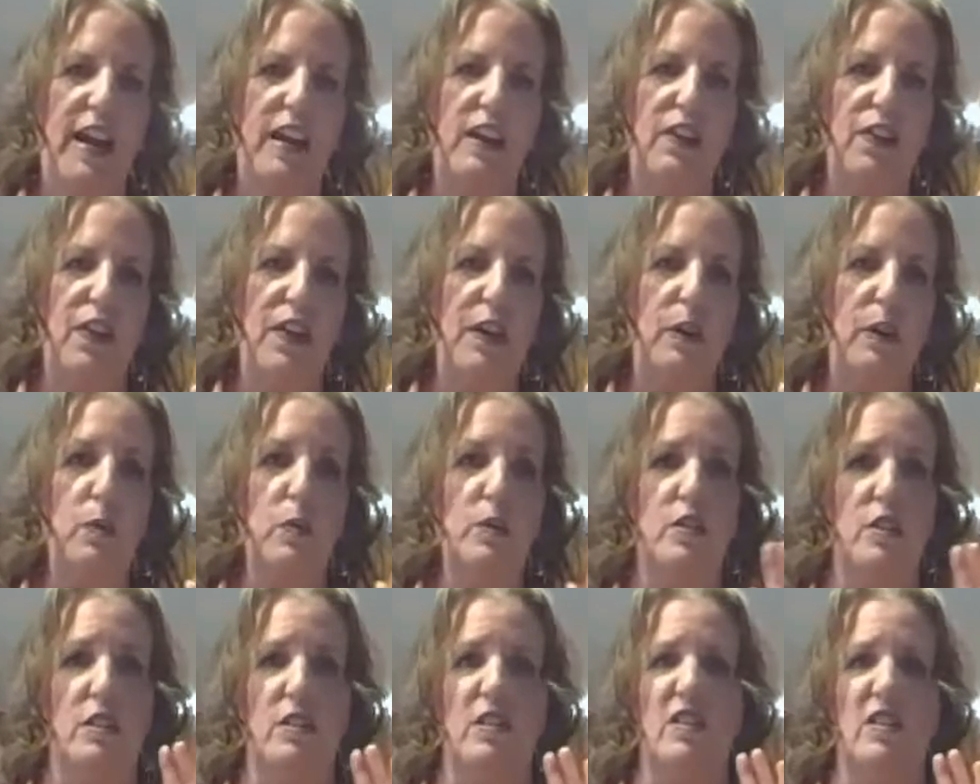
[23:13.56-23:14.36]
cake thing,
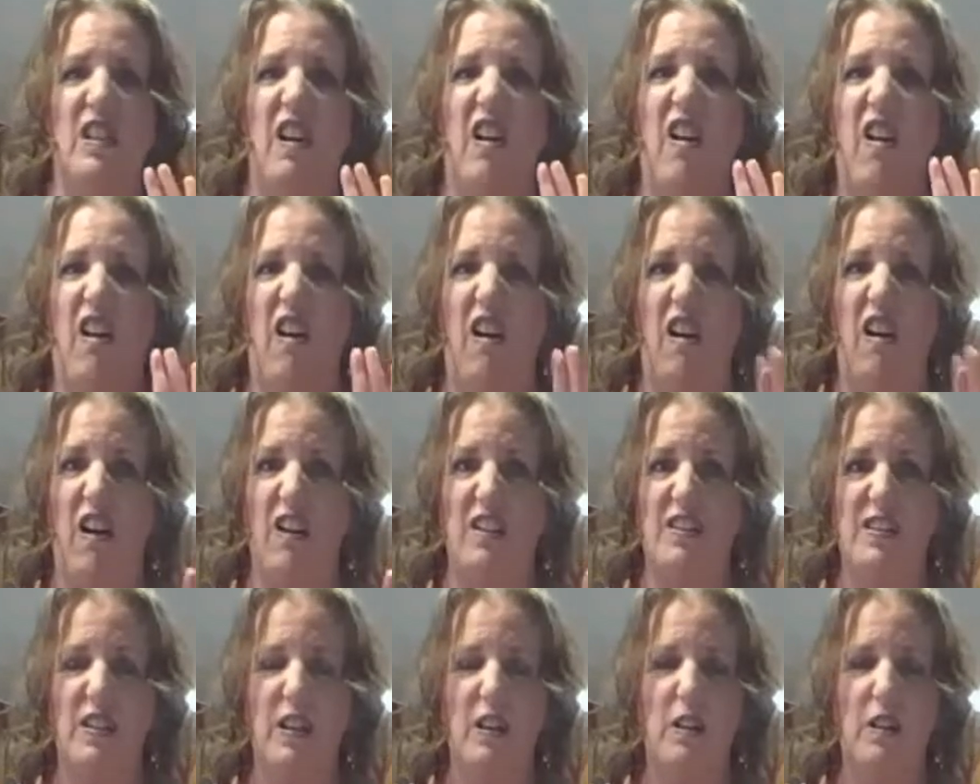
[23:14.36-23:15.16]
which is
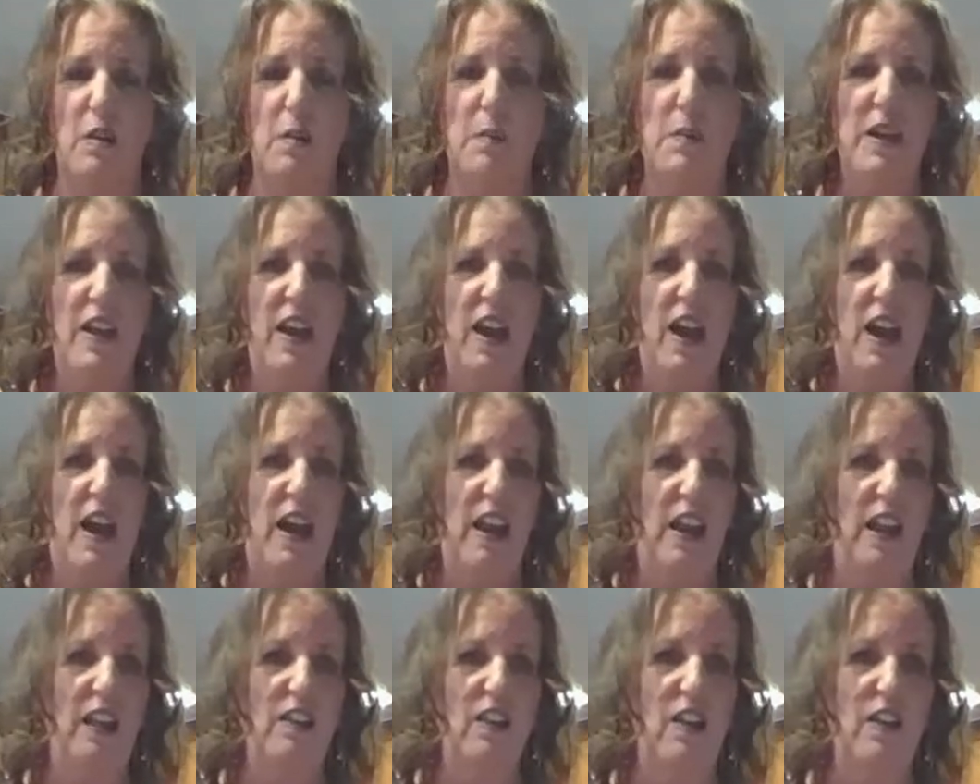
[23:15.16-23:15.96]
awesome.
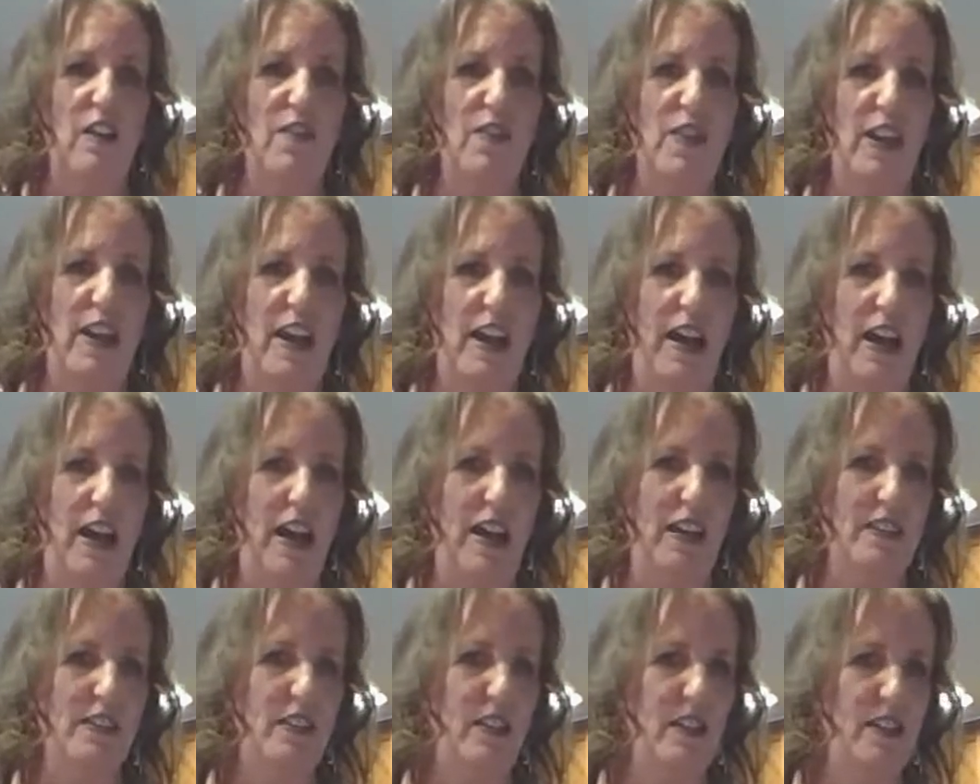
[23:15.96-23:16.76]
And I love that it
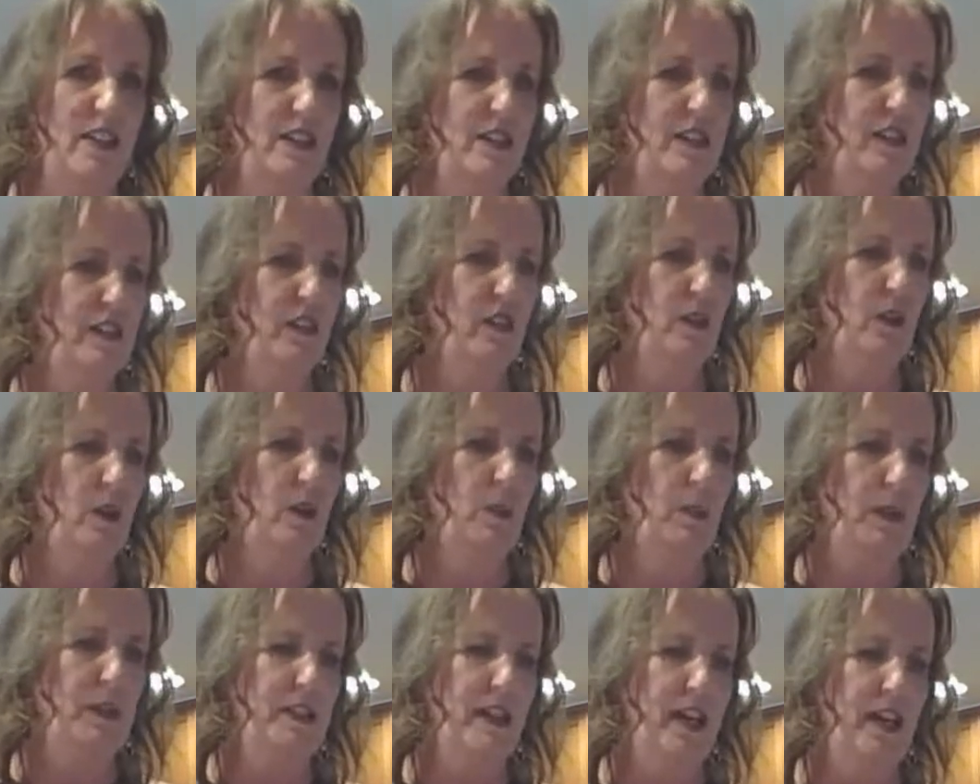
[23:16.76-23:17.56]
has this
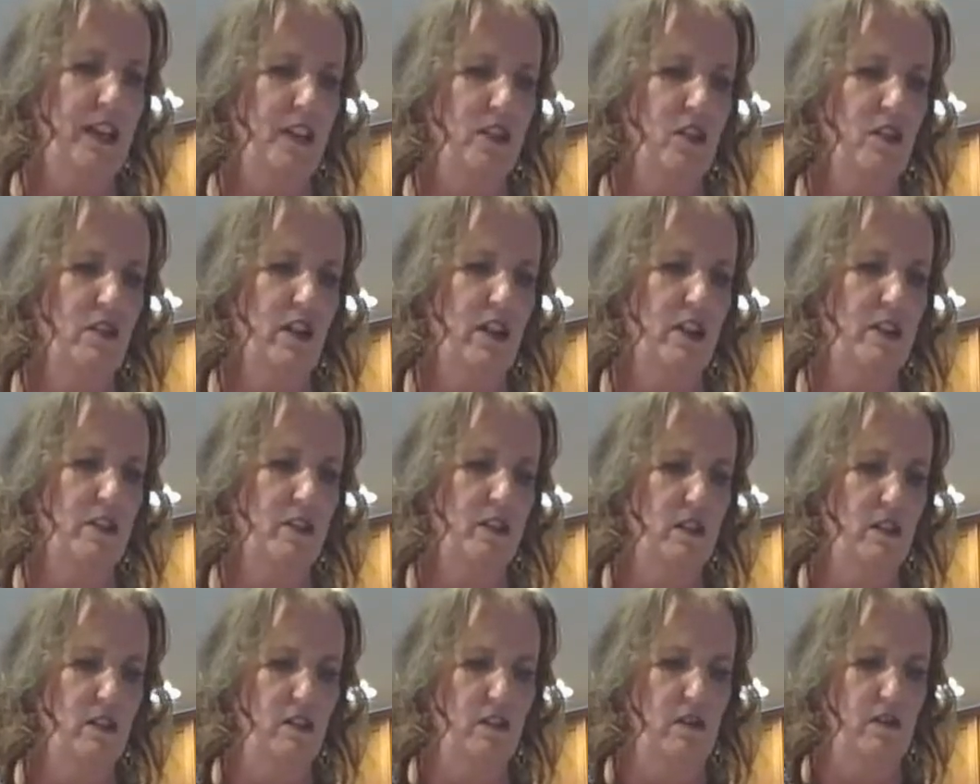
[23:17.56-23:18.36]
little protector on it
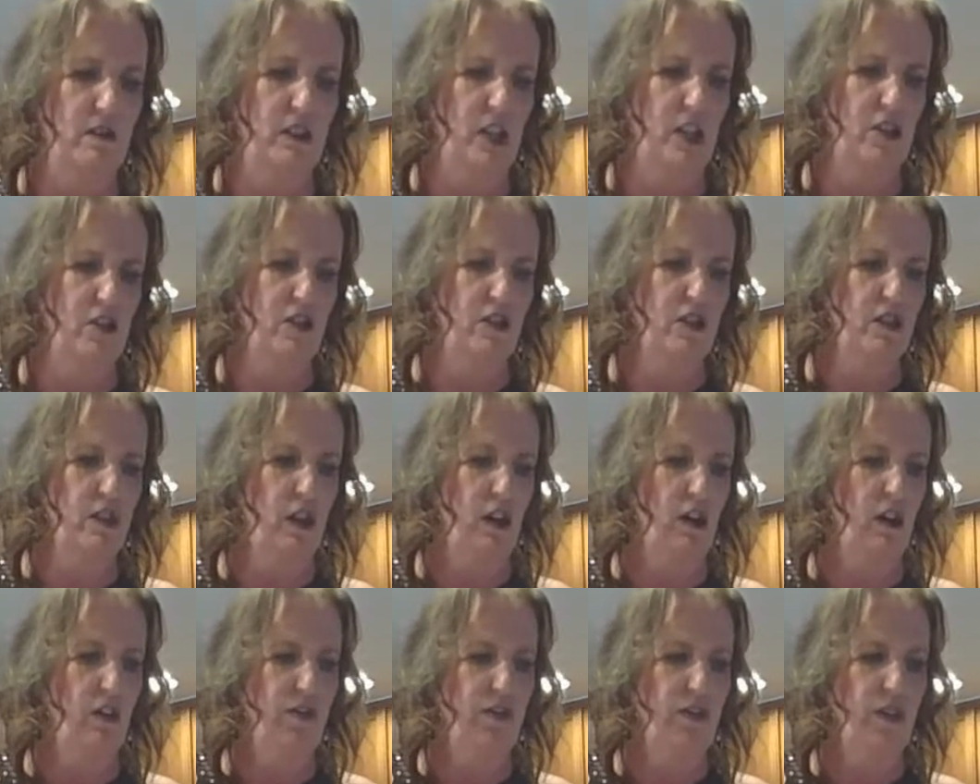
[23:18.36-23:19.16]
so you don't cut
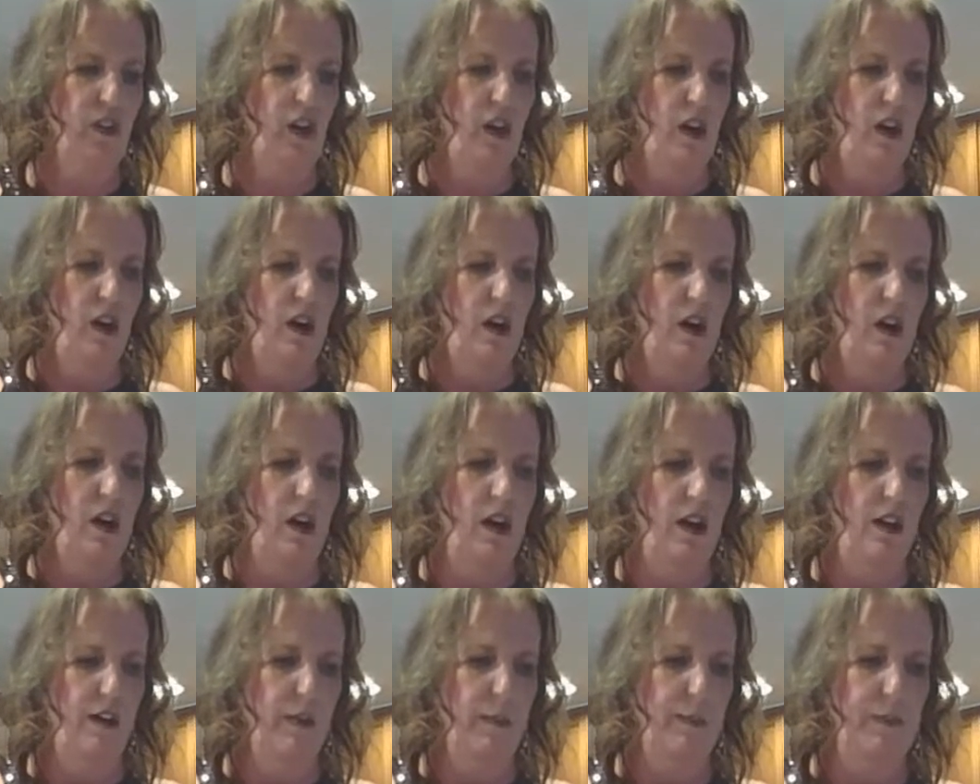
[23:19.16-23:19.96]
yourself
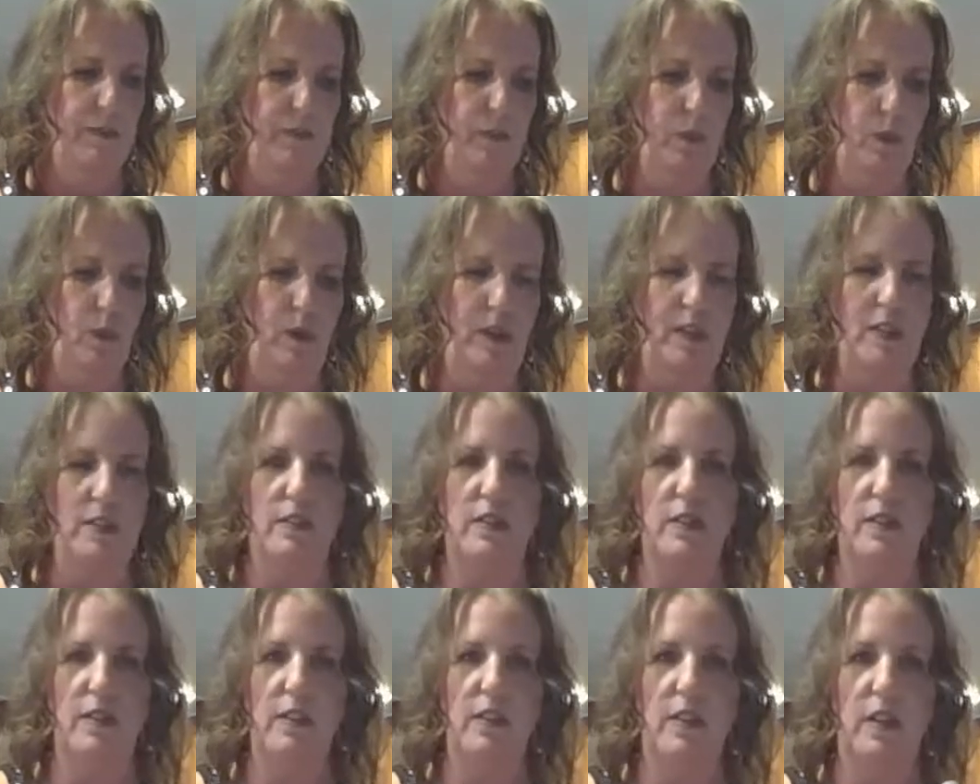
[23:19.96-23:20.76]
when
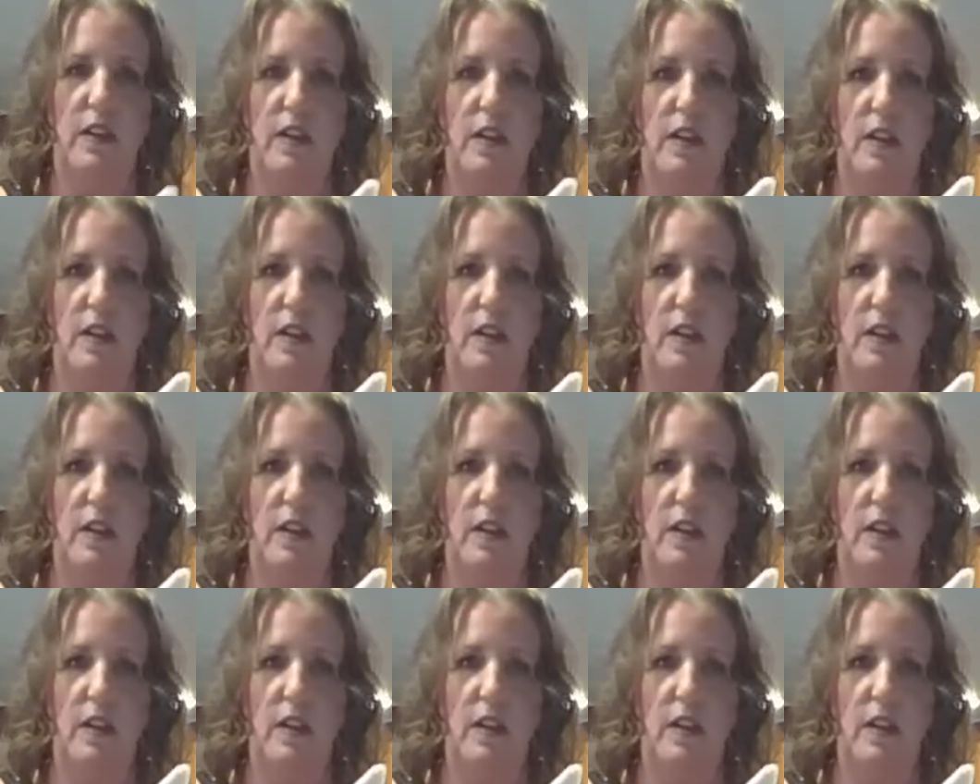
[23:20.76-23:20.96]
it's in